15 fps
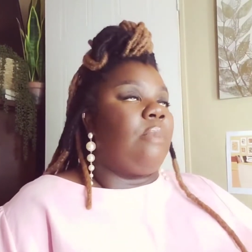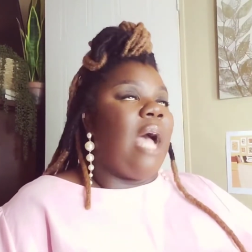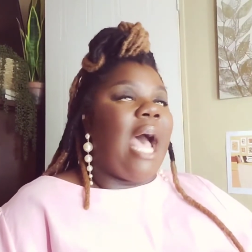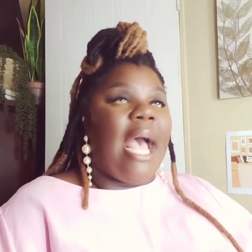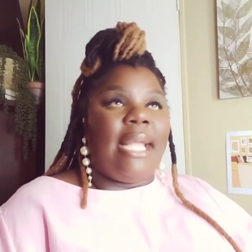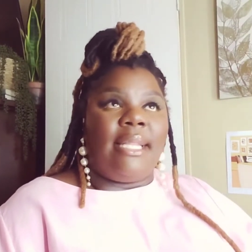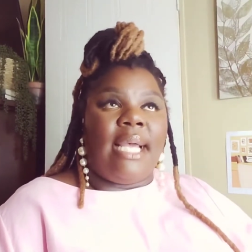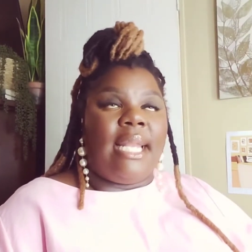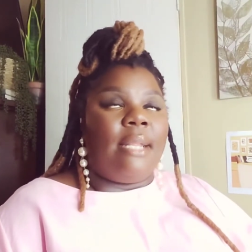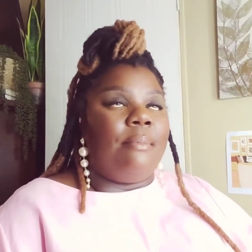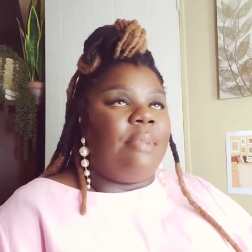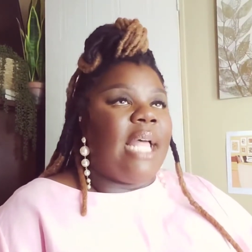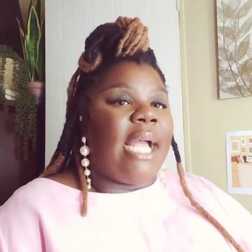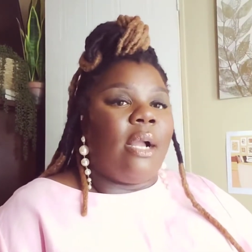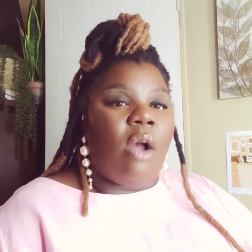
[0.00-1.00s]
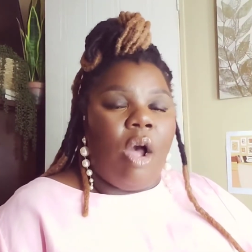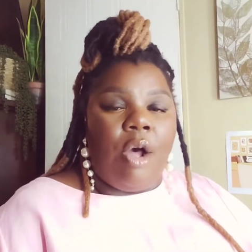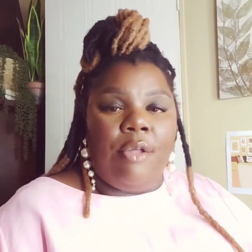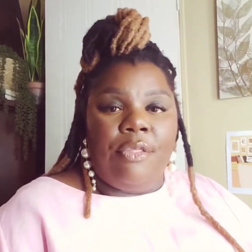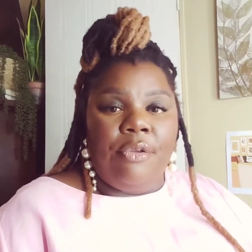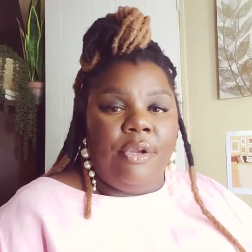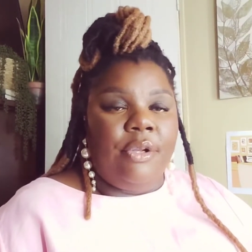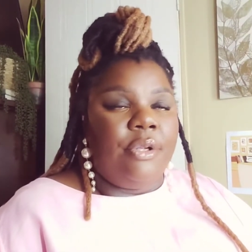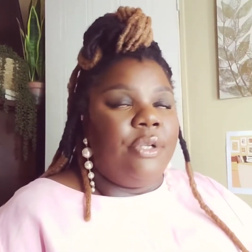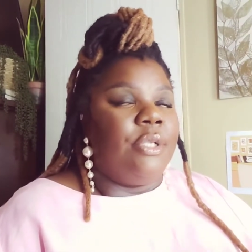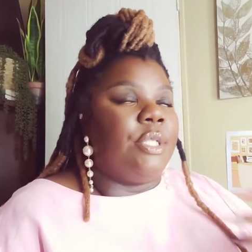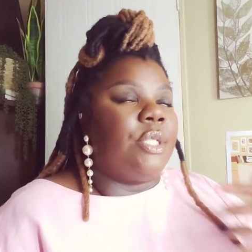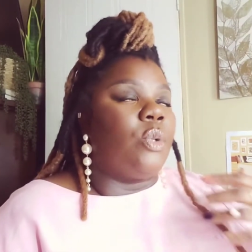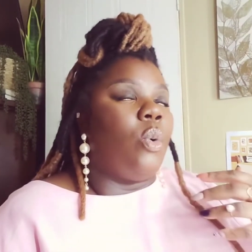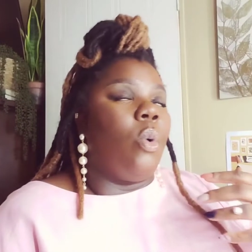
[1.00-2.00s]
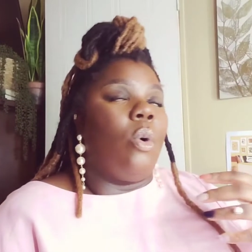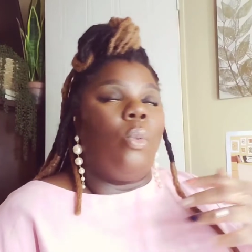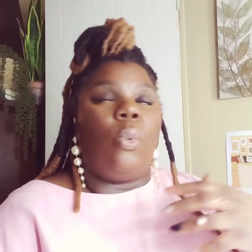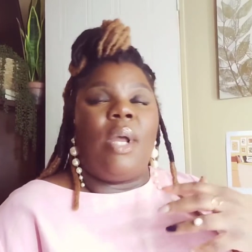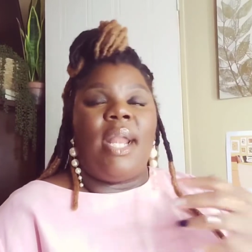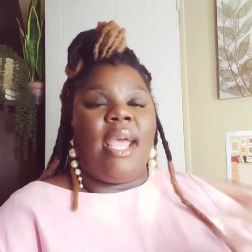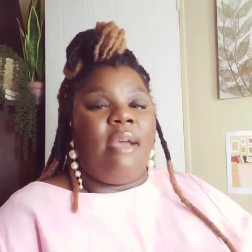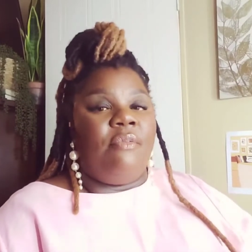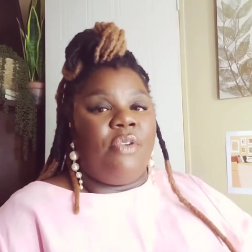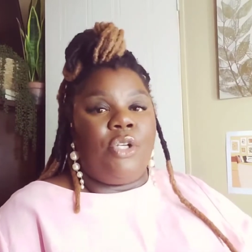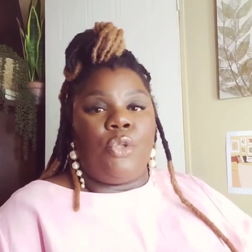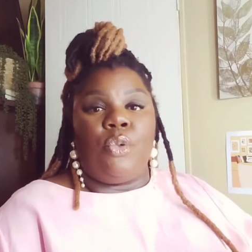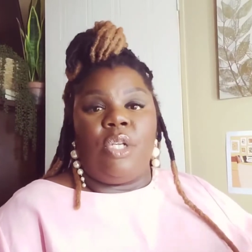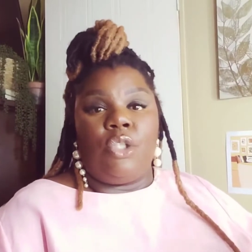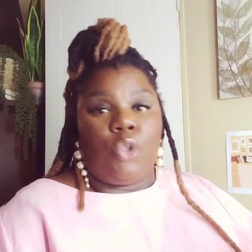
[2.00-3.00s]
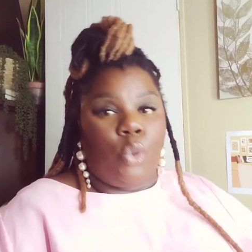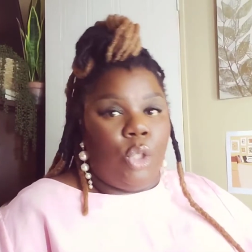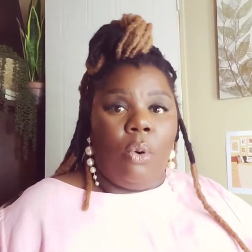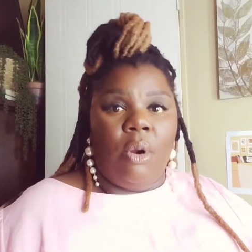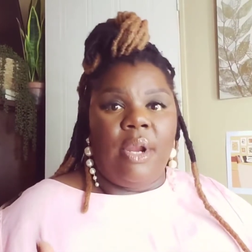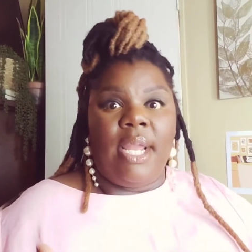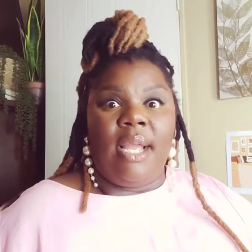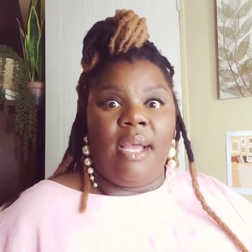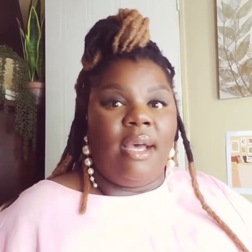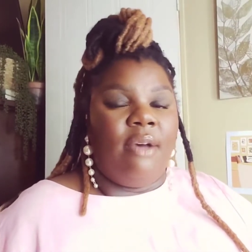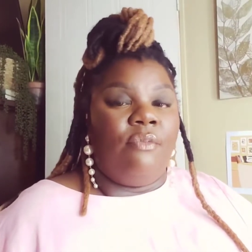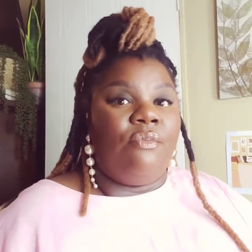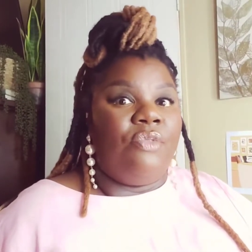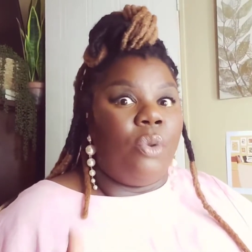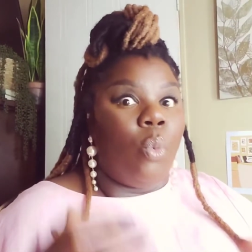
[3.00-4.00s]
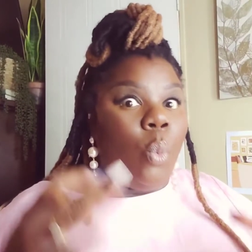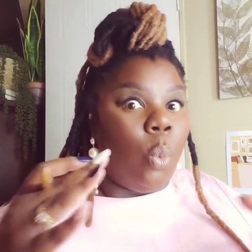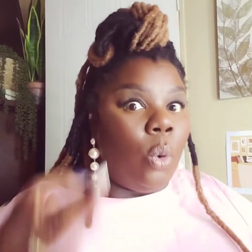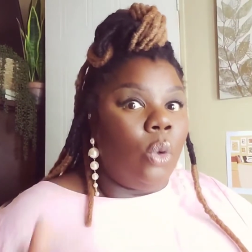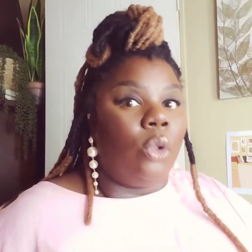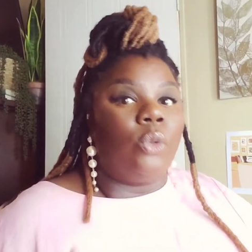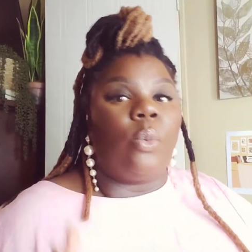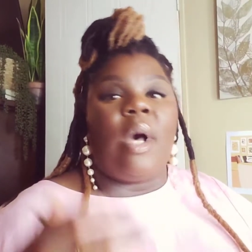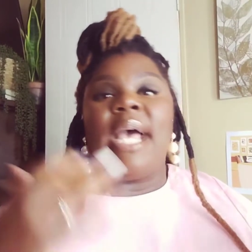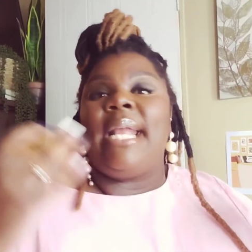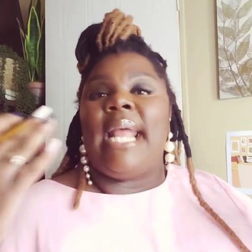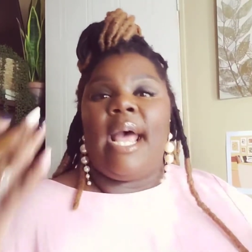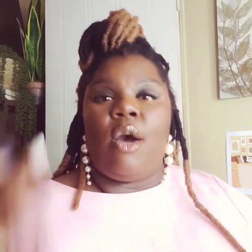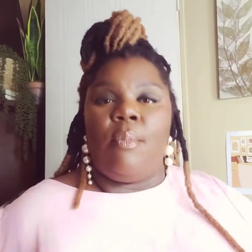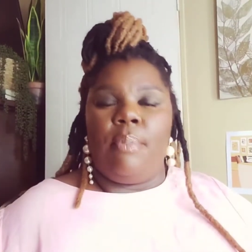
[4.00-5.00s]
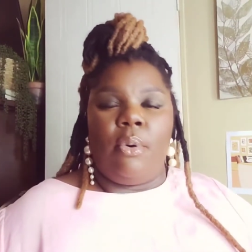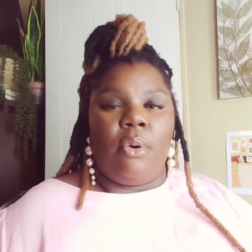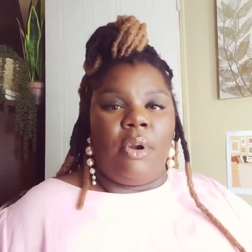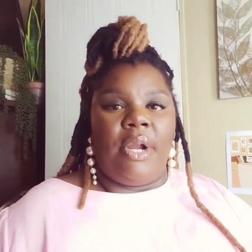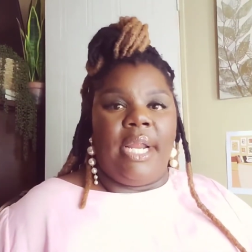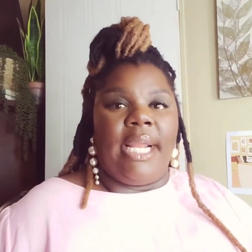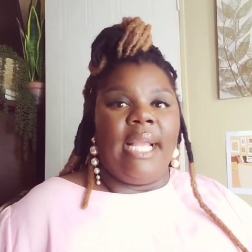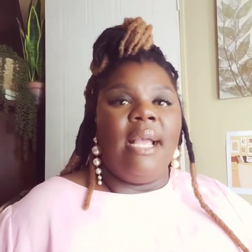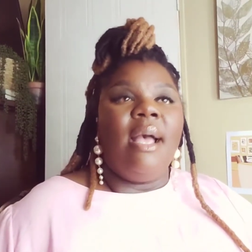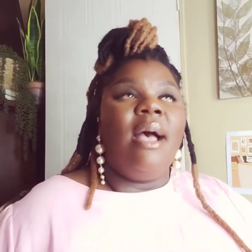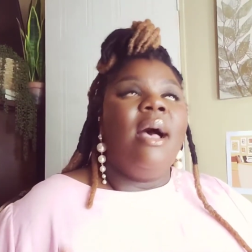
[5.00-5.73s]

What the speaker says: highlighting Black authors or whatever during George of the worldwide outpouring